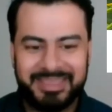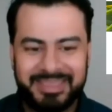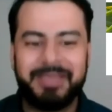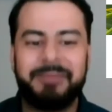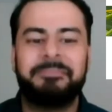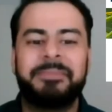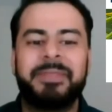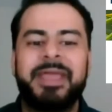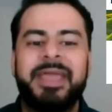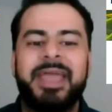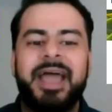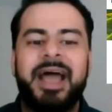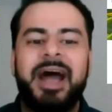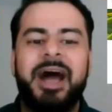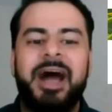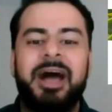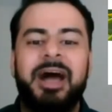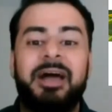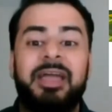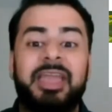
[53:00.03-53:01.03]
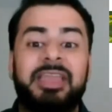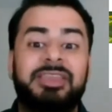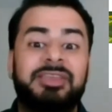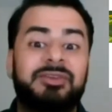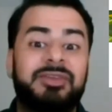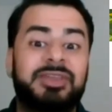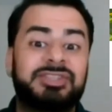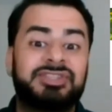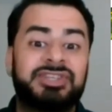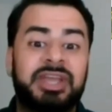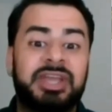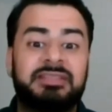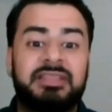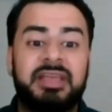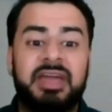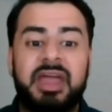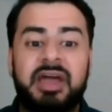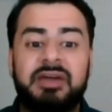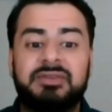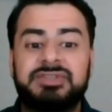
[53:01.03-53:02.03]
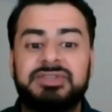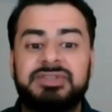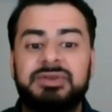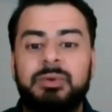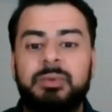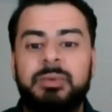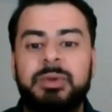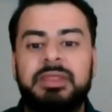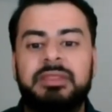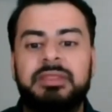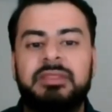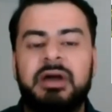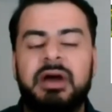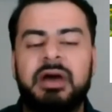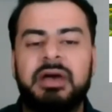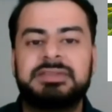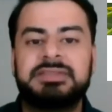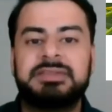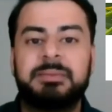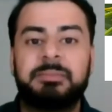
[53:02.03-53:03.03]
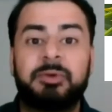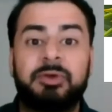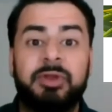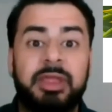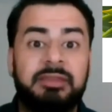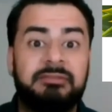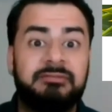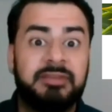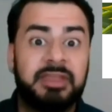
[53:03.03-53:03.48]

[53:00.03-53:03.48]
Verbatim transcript: Yep. Uh, and you can check that out too with uh, some great